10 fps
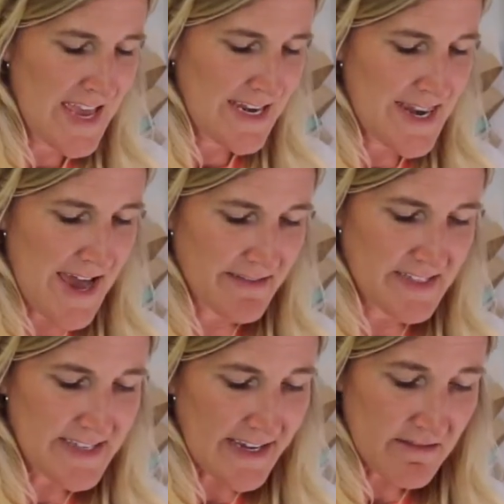Now, the
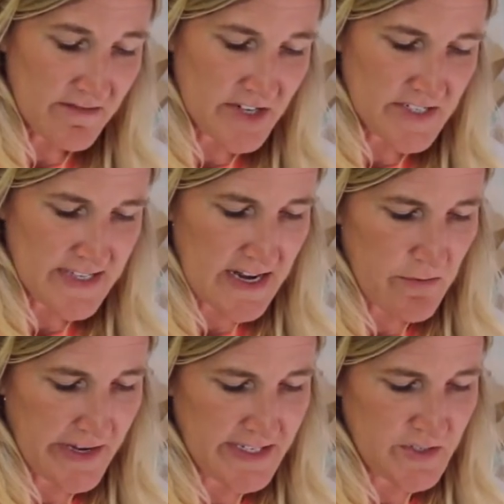second verse that I
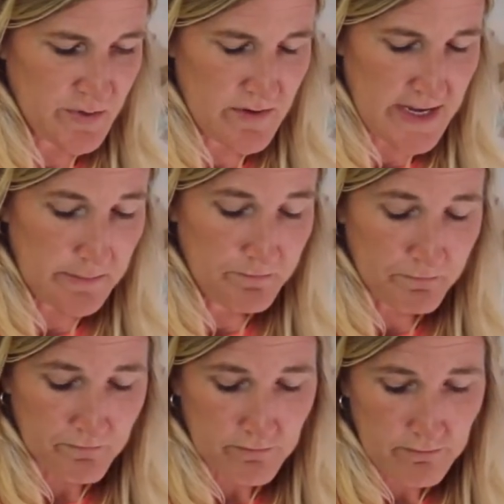wanted to read
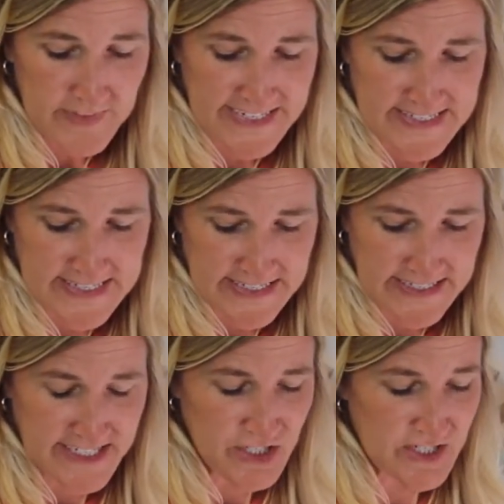is
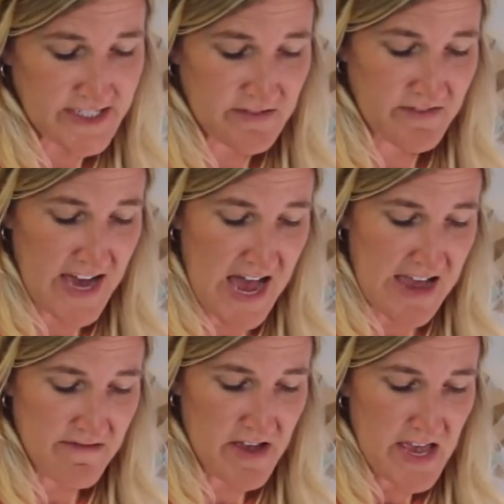Galatians 5,